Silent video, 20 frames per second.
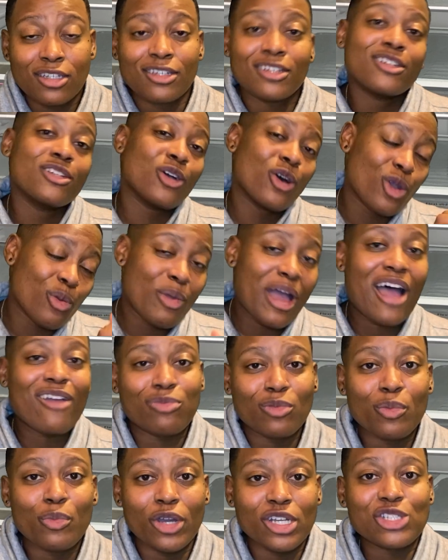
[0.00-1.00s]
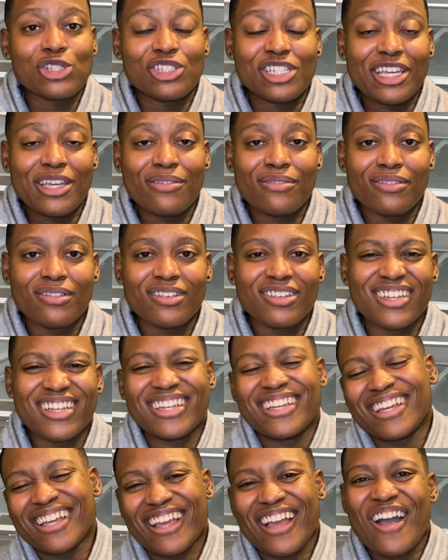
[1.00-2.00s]
go to the bathroom and brush your teeth,
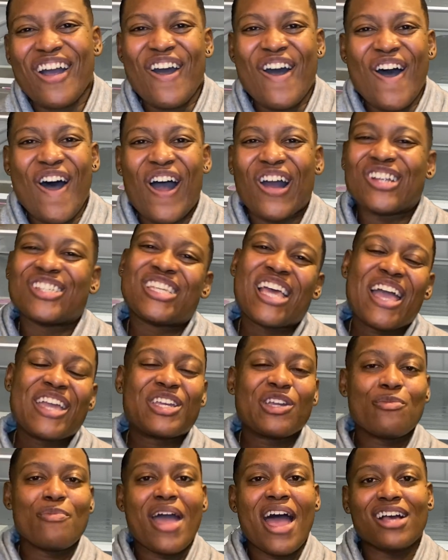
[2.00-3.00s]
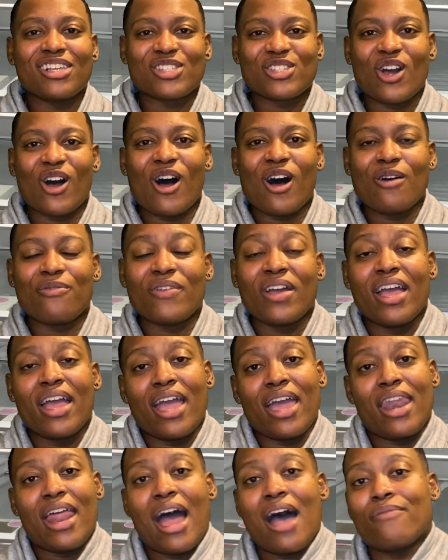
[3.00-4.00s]
or take your mask off and
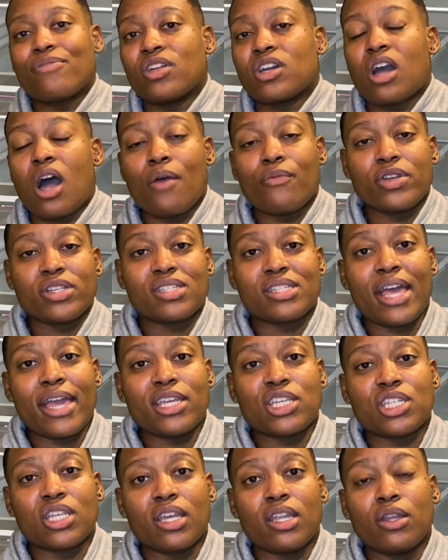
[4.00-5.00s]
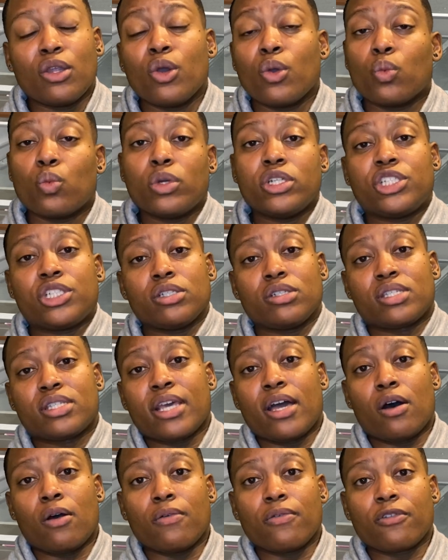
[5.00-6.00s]
have the conversation with yourself
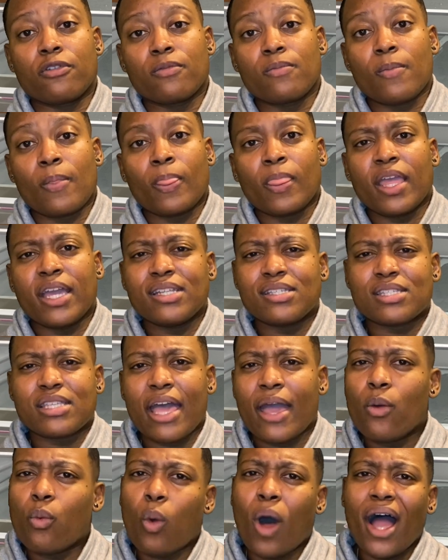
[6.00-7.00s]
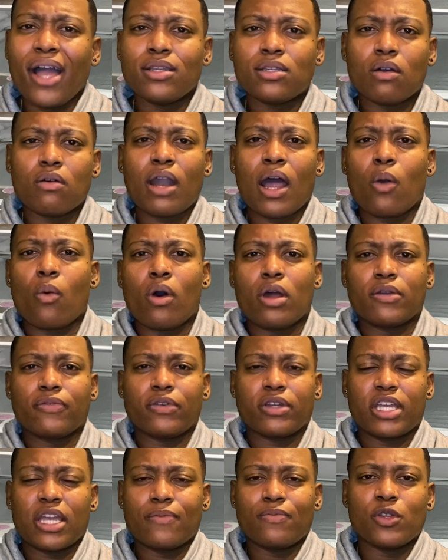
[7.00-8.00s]
and say, why don't I want to
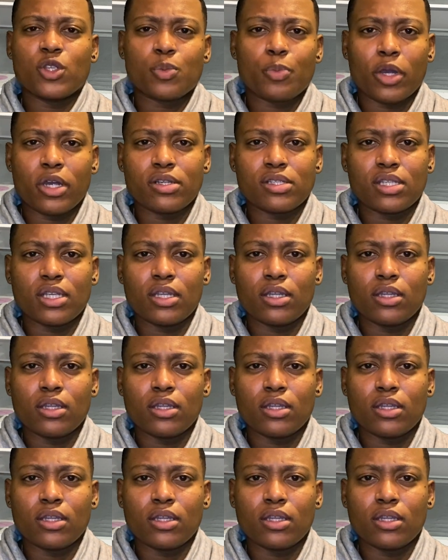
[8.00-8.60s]
forgive this person?